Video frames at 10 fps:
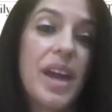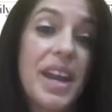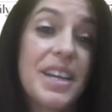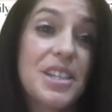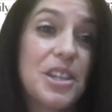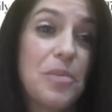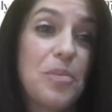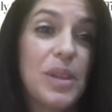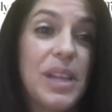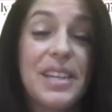that
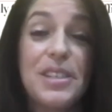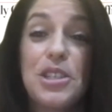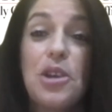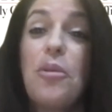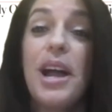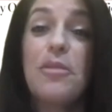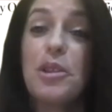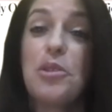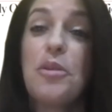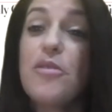actually blends so well
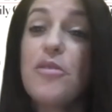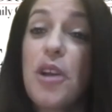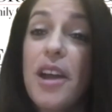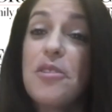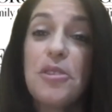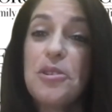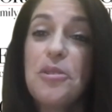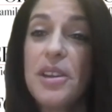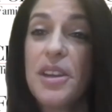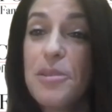with whoever, I don't know who
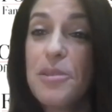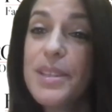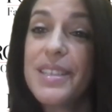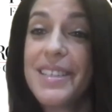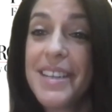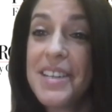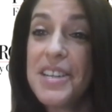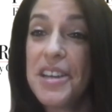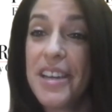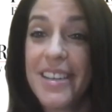anonymous
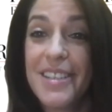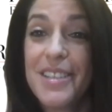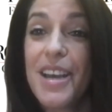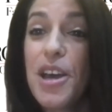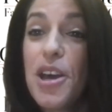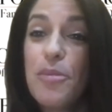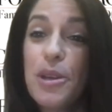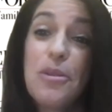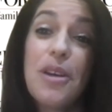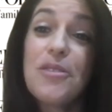attendee is, but
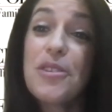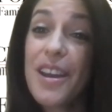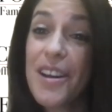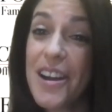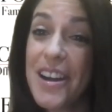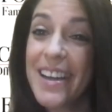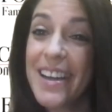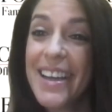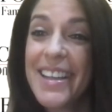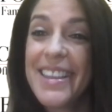whoever they are,
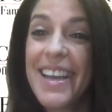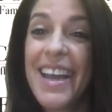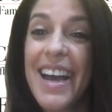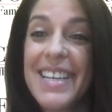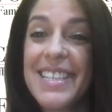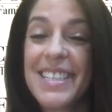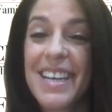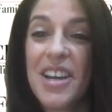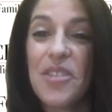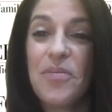they asked
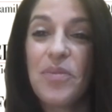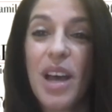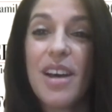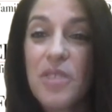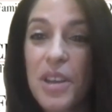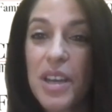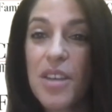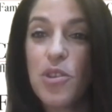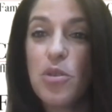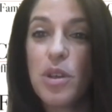um, AFYA
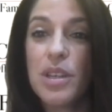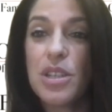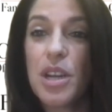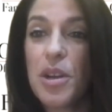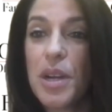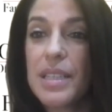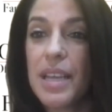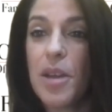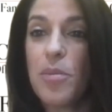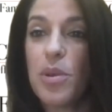if you can share an
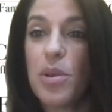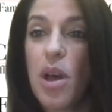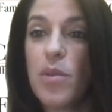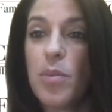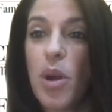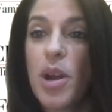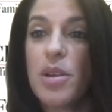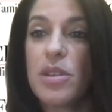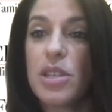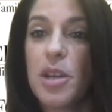example of a
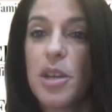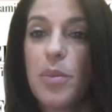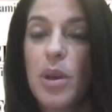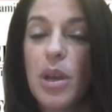partnership